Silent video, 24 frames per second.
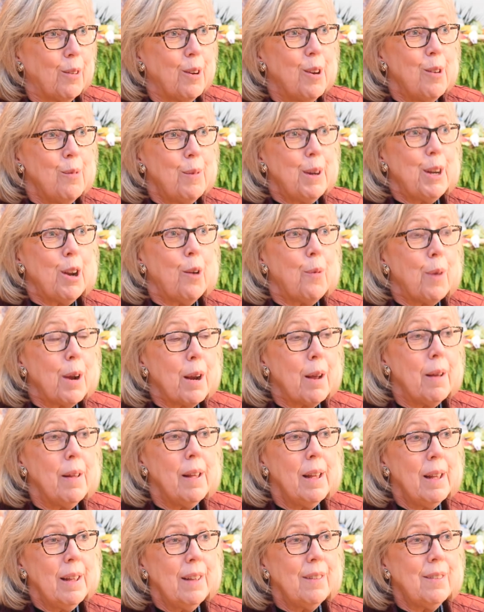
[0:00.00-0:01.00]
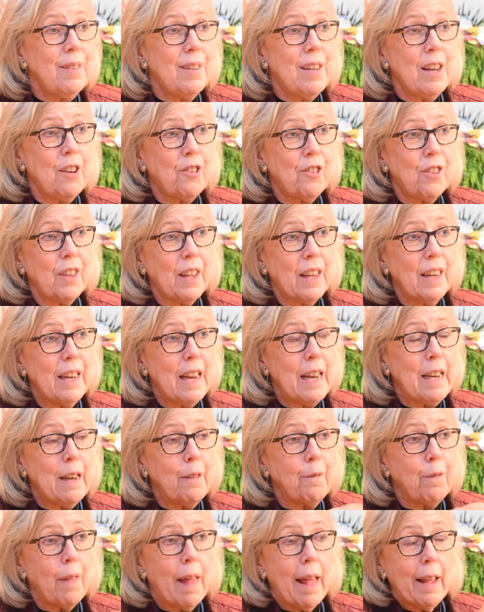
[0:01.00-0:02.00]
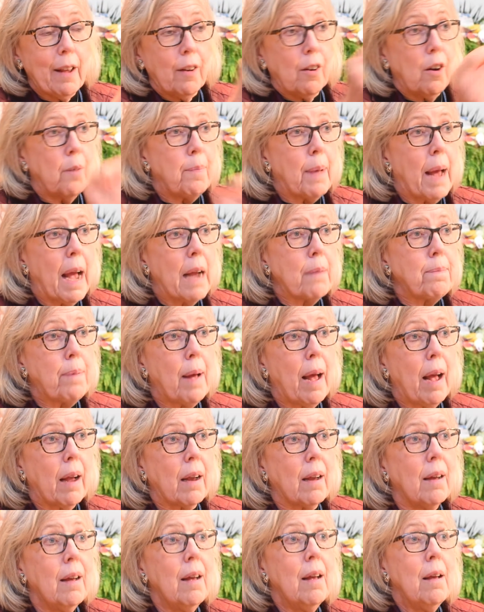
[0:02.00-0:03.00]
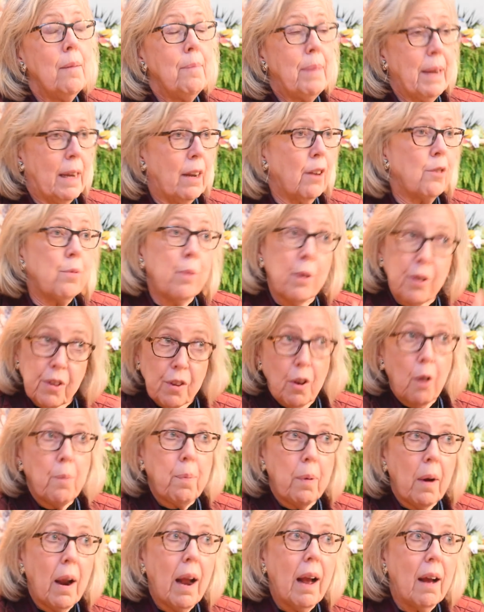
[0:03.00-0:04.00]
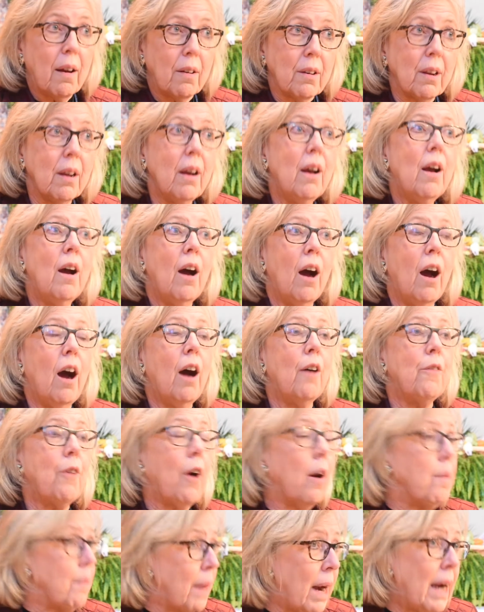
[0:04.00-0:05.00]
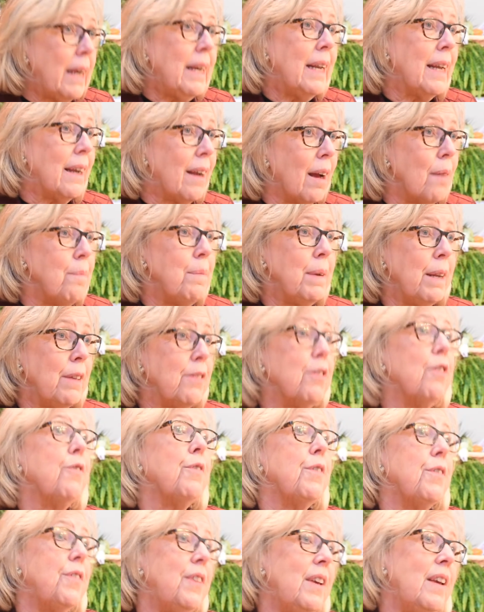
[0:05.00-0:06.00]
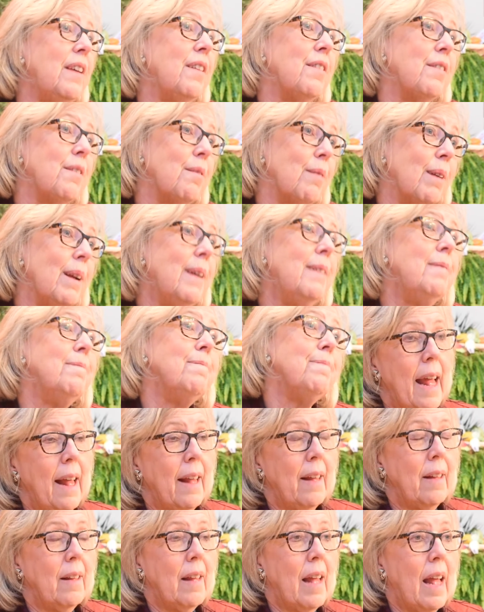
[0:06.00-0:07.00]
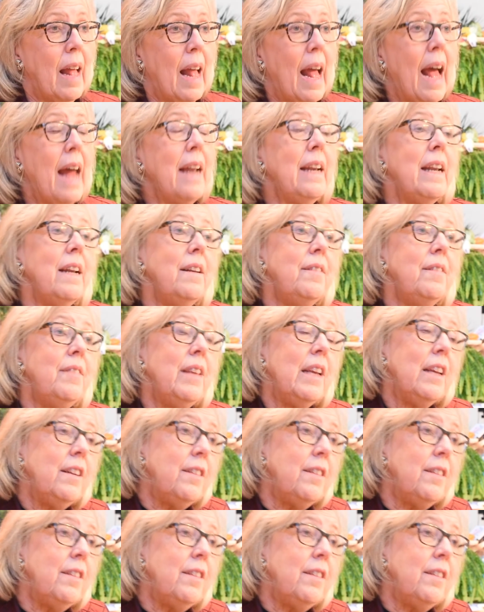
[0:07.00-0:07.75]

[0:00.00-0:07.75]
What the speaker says: We don't want to stitch the Canadian flag on our backpack because we're so proud of our mining companies overseas, right? And in the